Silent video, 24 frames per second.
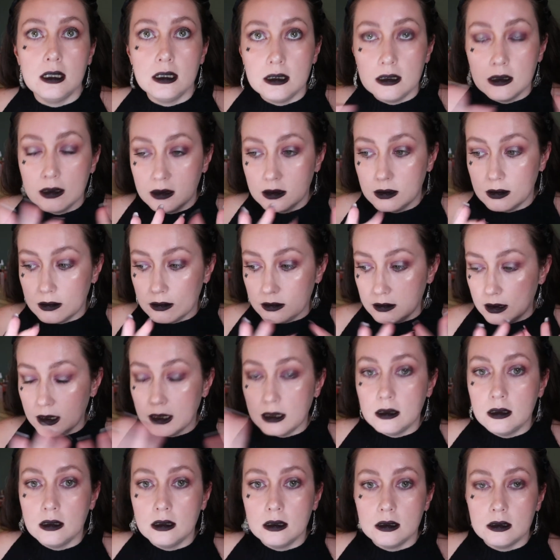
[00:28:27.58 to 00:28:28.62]
at
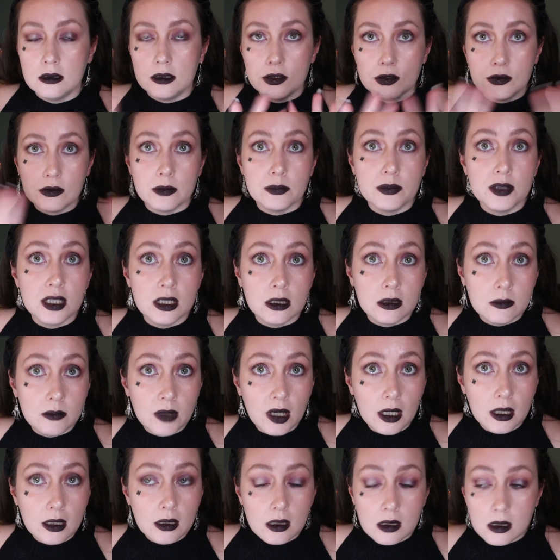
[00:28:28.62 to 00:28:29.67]
in the description
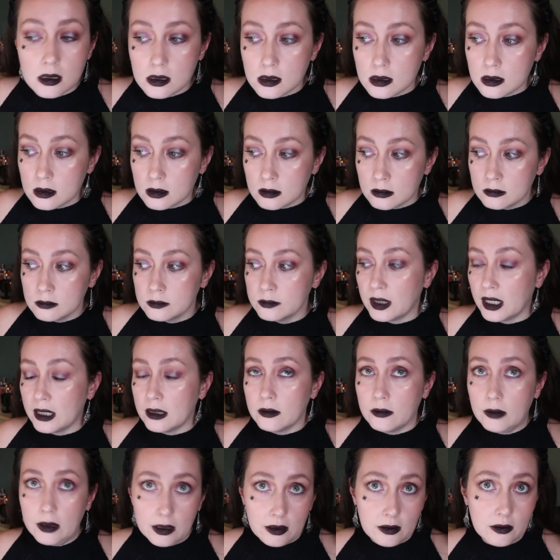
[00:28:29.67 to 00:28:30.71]
box. By
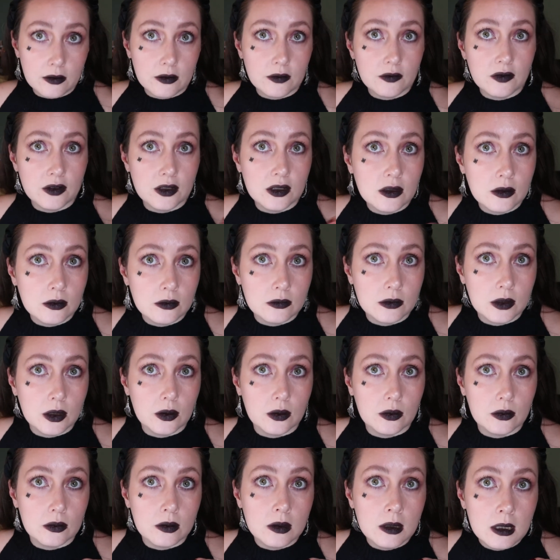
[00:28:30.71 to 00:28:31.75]
the way, if you don't
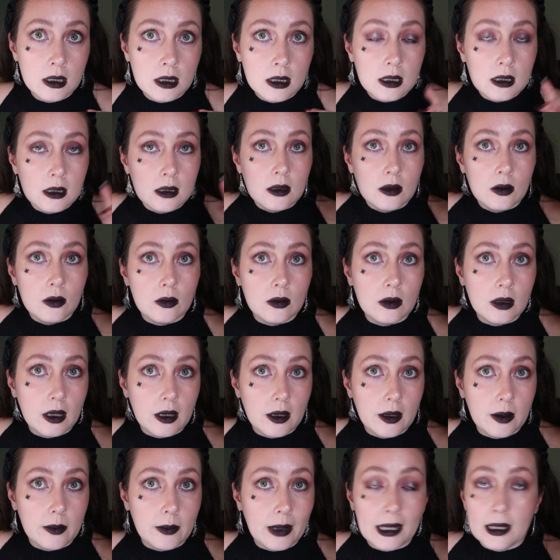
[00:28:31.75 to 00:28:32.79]
know,
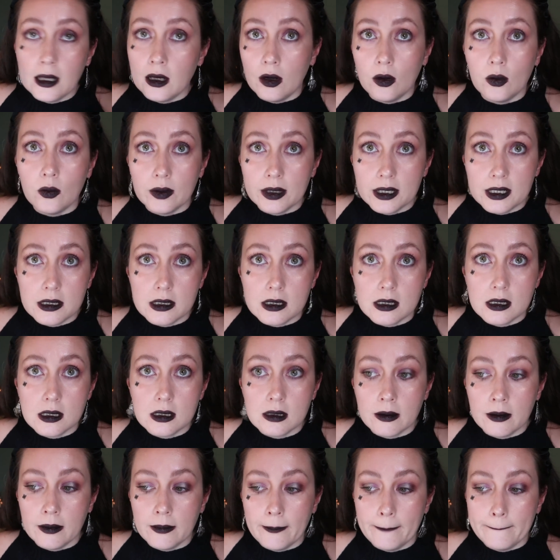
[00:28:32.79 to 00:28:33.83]
I always
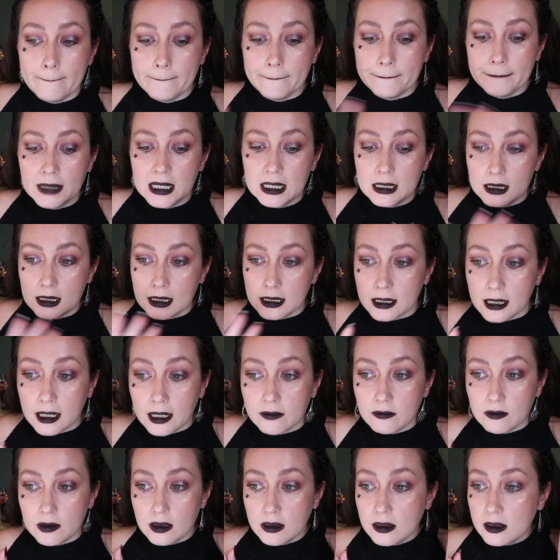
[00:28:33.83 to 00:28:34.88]
link
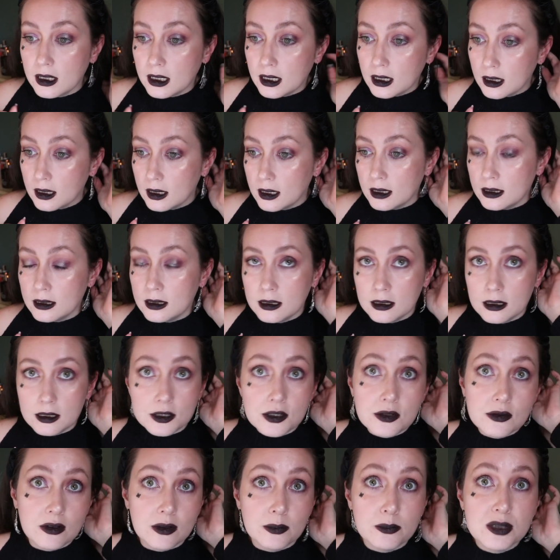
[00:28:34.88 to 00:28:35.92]
everything in the
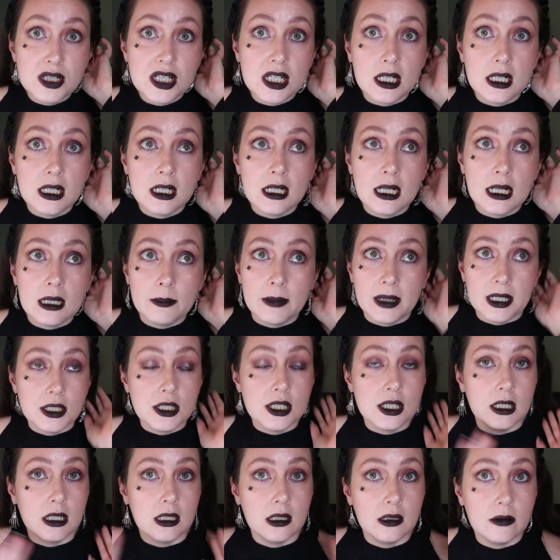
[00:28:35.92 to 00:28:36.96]
description and
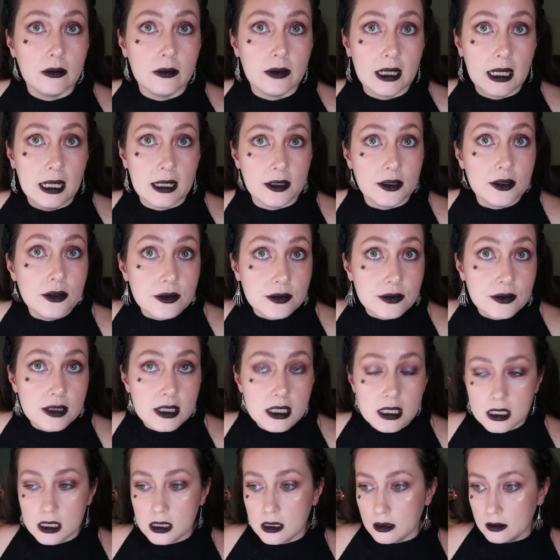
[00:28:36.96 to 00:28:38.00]
mention what I
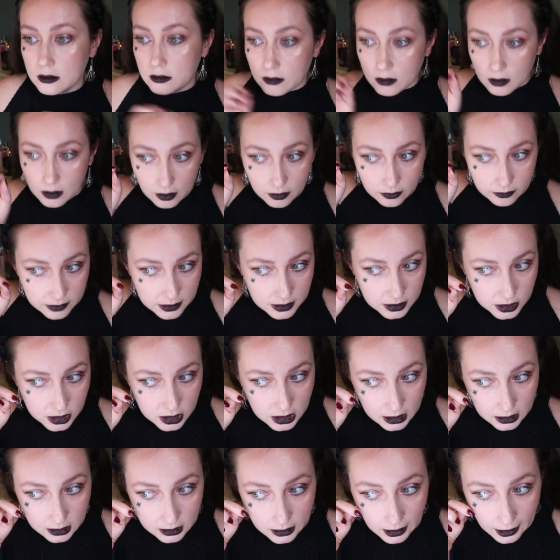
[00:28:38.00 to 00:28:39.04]
used, so always
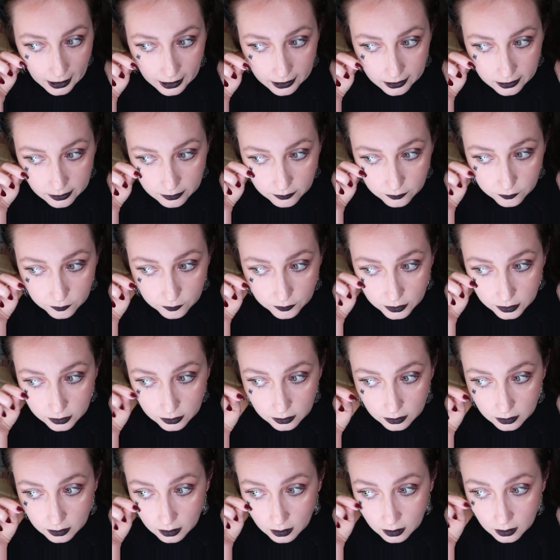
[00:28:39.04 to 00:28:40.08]
check that if
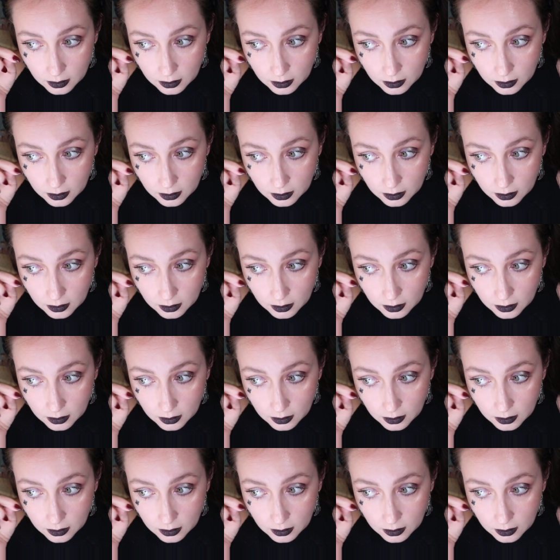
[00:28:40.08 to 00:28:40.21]
you're